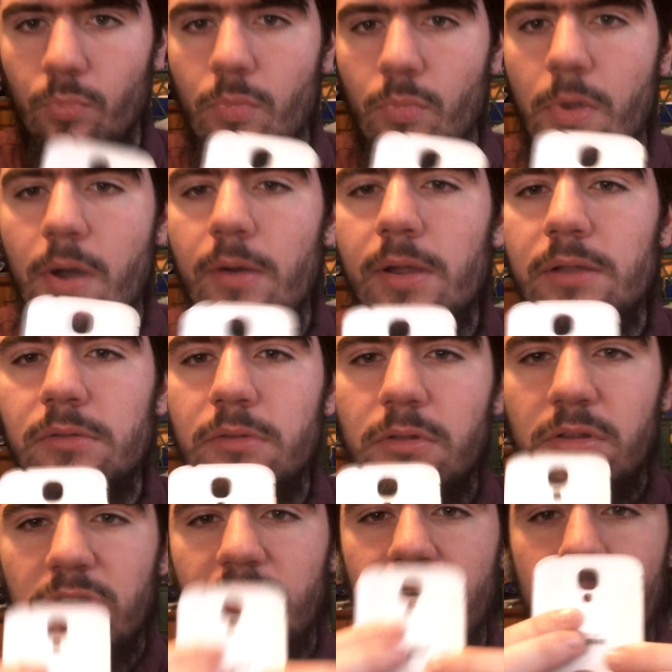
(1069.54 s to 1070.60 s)
Well, it's
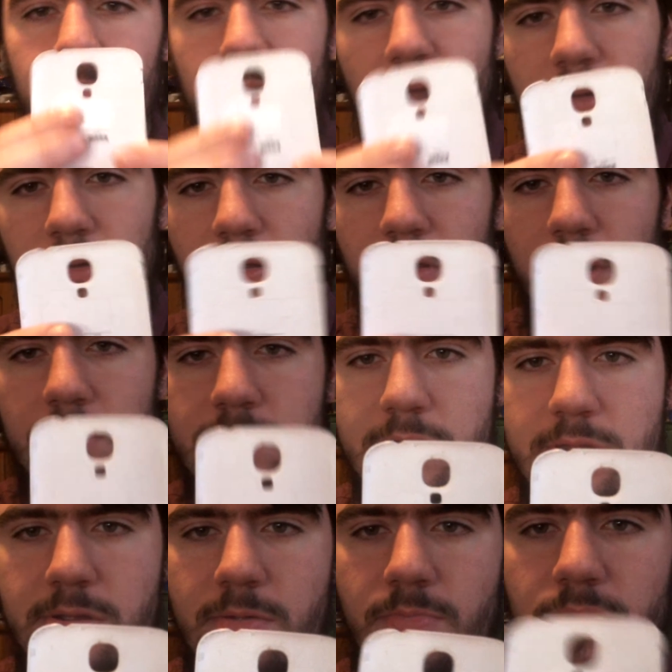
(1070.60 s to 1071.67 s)
shaped kind of like
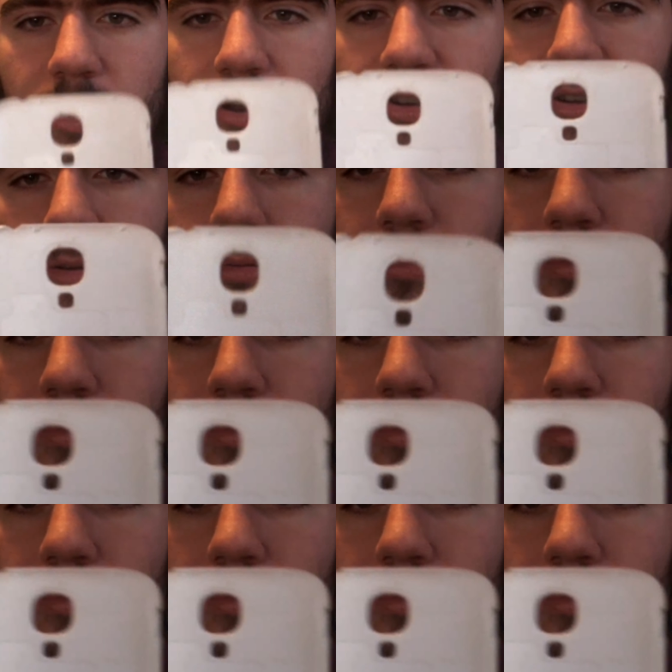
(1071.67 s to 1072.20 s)
this depression.